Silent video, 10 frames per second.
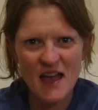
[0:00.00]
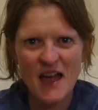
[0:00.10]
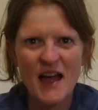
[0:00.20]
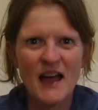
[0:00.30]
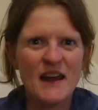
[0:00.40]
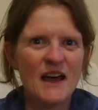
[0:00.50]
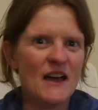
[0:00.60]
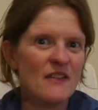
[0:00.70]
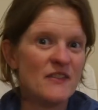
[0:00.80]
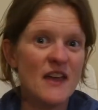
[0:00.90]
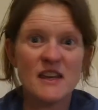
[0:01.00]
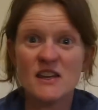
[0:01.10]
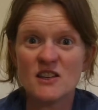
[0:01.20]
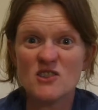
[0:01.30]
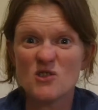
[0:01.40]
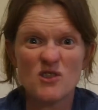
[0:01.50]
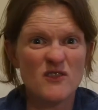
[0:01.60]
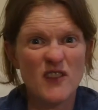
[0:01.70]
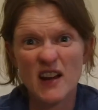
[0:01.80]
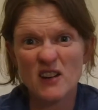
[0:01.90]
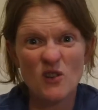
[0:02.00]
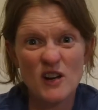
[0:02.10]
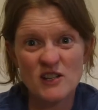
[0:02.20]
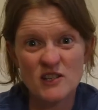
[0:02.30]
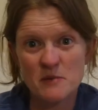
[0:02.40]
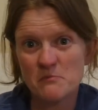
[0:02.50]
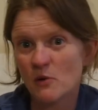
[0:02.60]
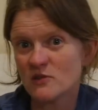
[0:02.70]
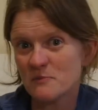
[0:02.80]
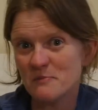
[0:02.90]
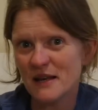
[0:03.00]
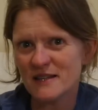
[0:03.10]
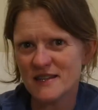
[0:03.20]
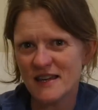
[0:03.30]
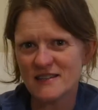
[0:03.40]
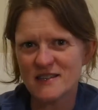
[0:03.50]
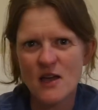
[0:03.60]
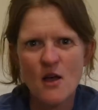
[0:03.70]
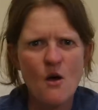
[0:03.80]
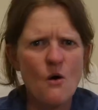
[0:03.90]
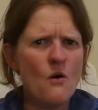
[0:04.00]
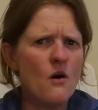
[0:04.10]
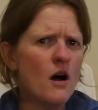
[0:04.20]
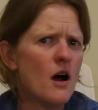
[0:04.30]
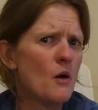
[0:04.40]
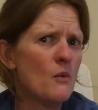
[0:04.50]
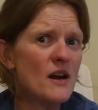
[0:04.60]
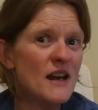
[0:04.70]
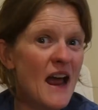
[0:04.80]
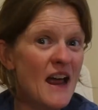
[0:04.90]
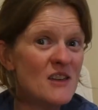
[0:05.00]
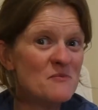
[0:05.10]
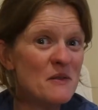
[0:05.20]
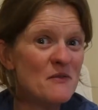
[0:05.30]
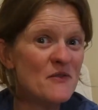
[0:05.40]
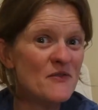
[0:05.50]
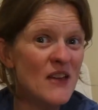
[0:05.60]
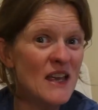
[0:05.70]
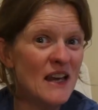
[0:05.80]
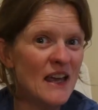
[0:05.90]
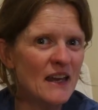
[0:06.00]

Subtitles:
And then you can sort of acknowledge some possibilities. Or I wonder how you've been feeling.